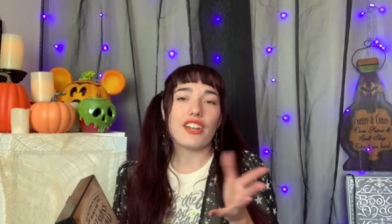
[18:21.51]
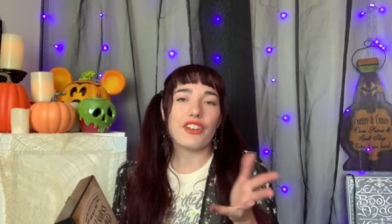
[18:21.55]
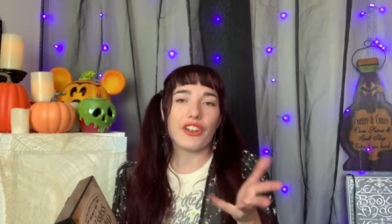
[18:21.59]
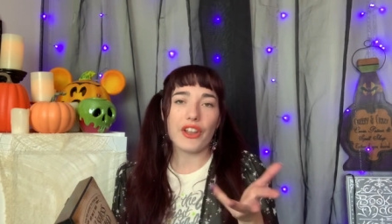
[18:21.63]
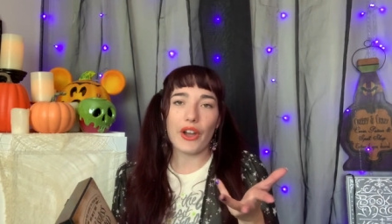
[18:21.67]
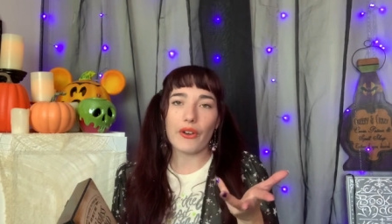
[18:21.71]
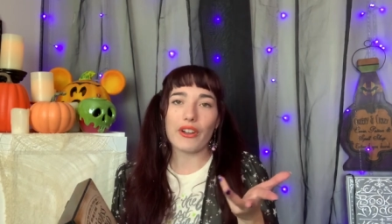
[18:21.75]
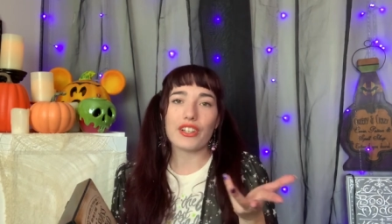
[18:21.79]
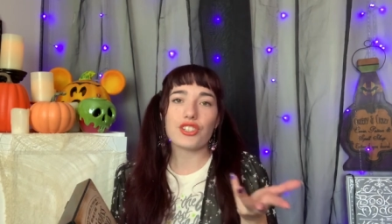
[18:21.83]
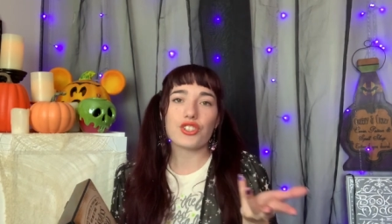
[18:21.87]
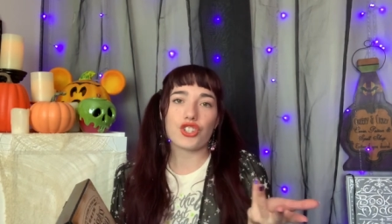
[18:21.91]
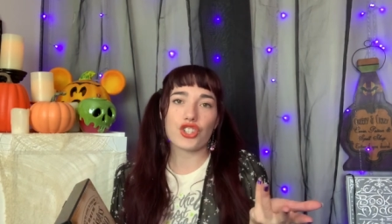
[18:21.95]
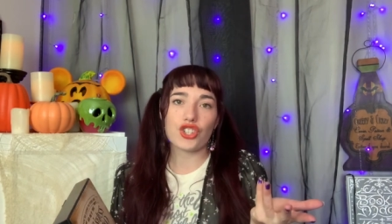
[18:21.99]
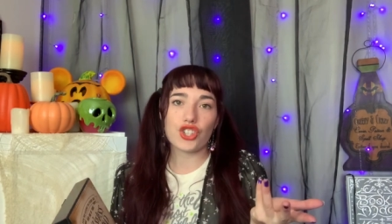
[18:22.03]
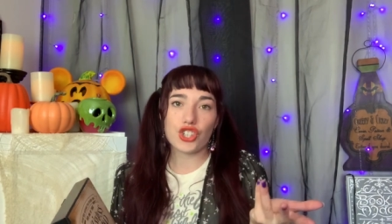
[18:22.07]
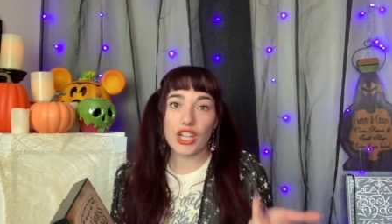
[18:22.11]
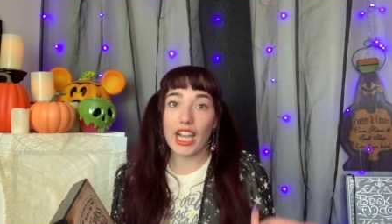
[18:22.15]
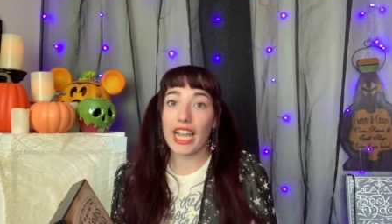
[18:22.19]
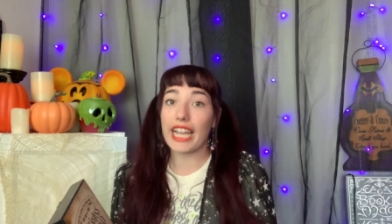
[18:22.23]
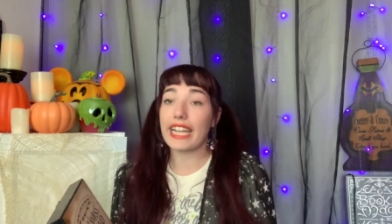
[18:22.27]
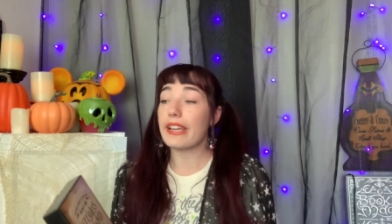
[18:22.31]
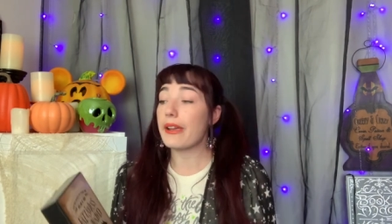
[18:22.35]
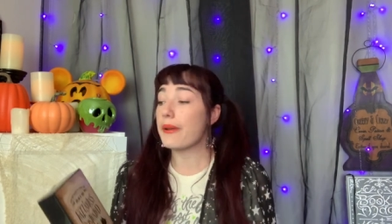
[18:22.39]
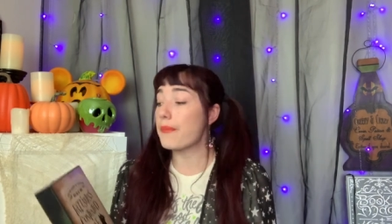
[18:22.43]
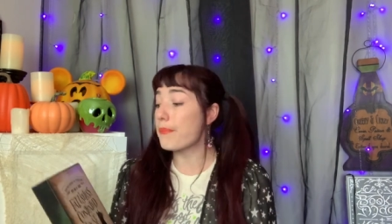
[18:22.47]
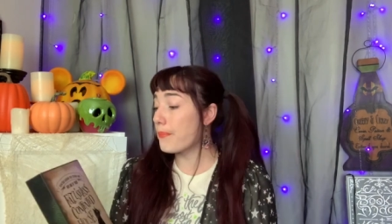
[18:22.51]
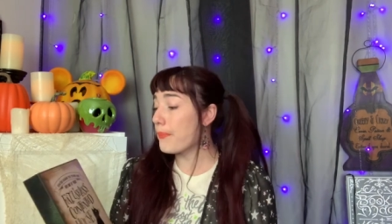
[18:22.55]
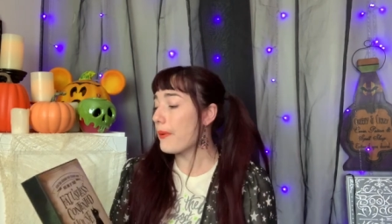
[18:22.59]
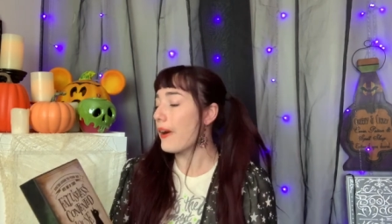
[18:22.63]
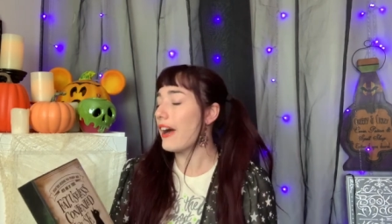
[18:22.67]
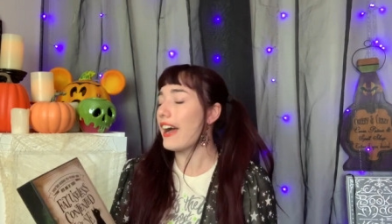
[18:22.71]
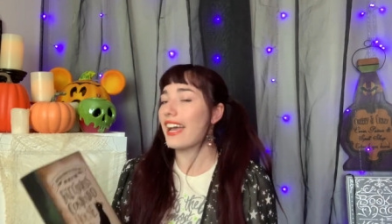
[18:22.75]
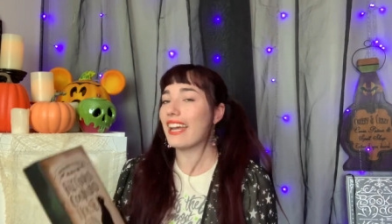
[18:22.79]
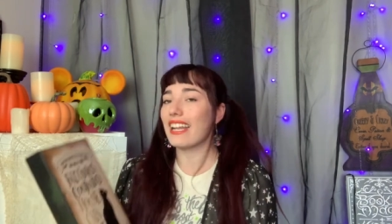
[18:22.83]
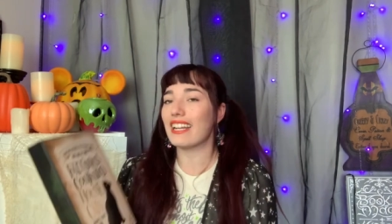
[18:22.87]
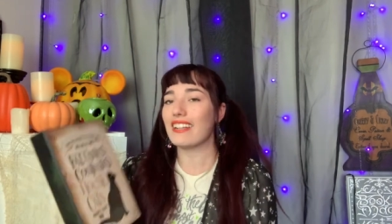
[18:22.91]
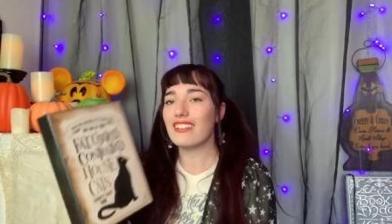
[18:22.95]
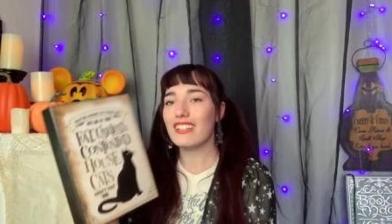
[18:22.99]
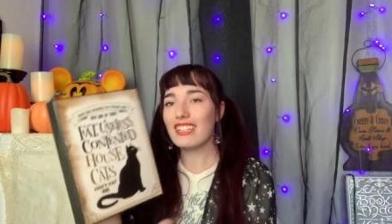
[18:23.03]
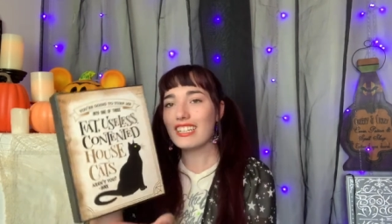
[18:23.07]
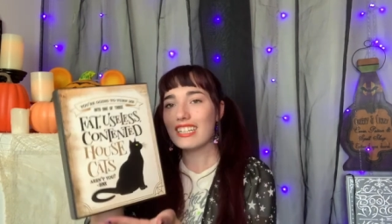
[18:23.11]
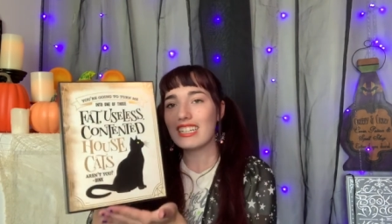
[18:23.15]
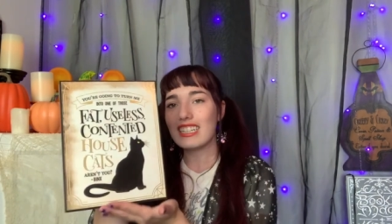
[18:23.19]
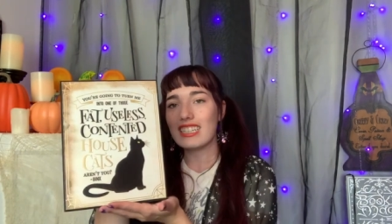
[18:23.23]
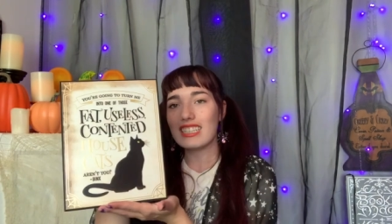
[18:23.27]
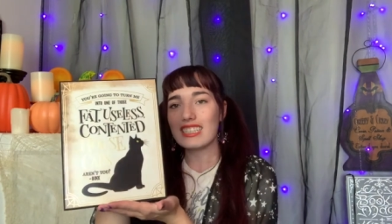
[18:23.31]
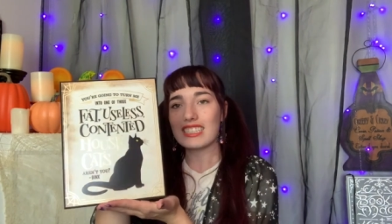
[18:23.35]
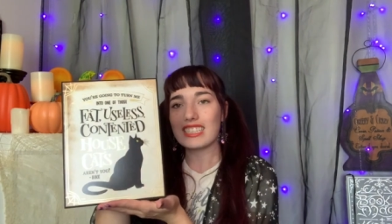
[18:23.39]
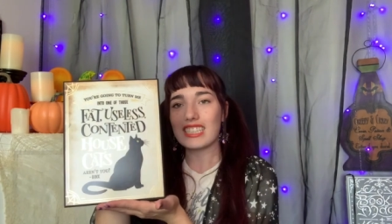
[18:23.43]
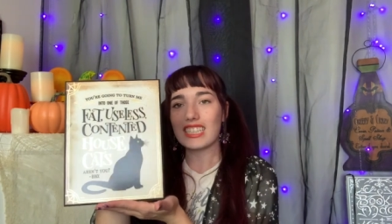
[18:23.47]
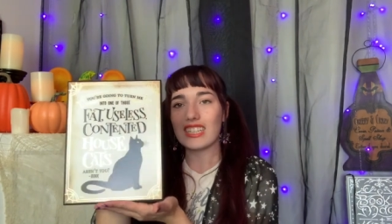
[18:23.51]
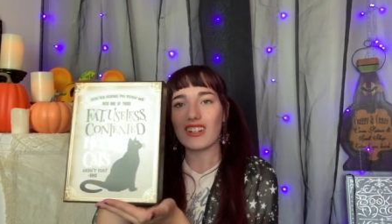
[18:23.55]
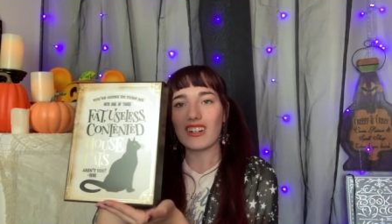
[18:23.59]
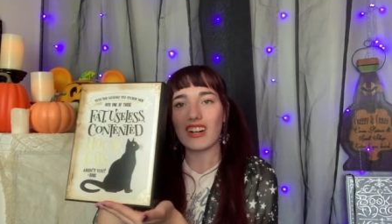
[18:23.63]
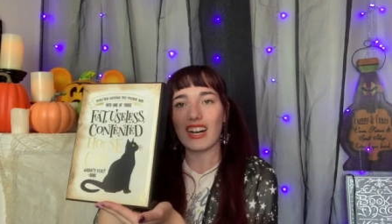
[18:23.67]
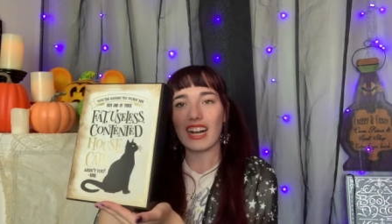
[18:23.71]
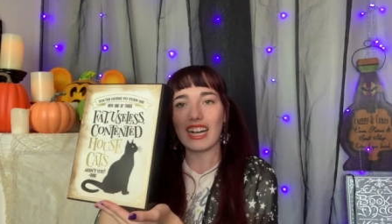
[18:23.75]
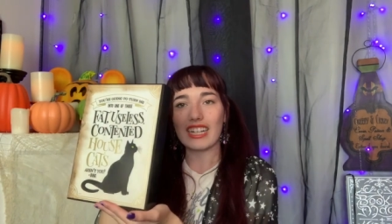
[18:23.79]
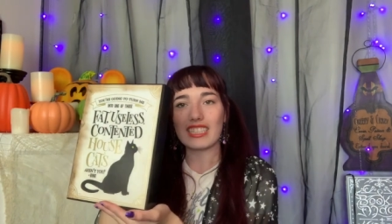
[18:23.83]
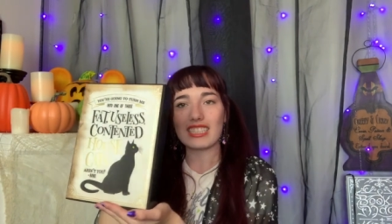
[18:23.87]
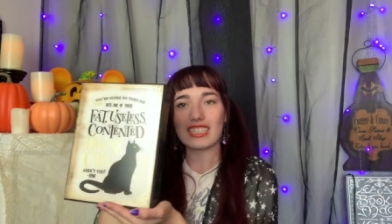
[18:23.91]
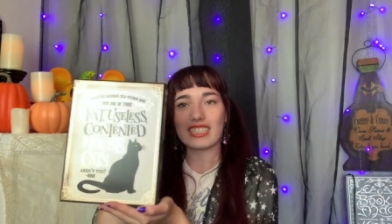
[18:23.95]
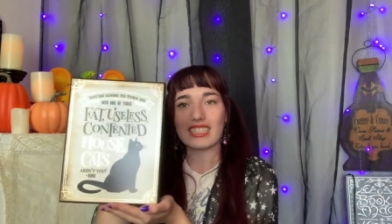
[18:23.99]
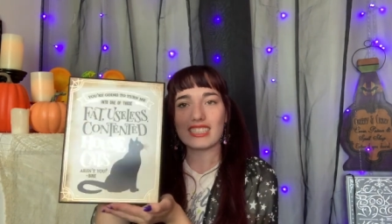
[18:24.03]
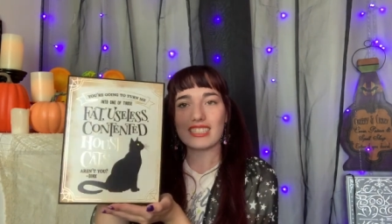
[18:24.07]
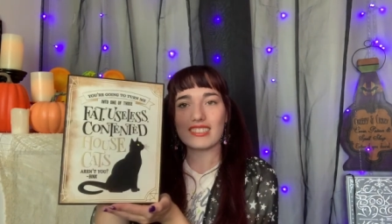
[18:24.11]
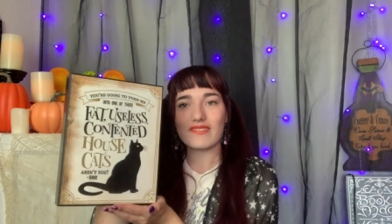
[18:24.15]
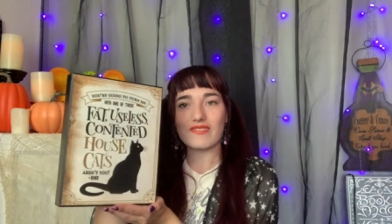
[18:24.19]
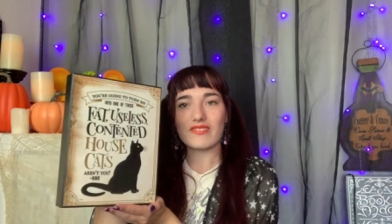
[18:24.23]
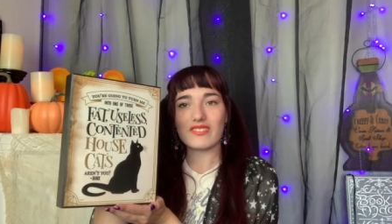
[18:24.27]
No, it's just shiny. But still, I just,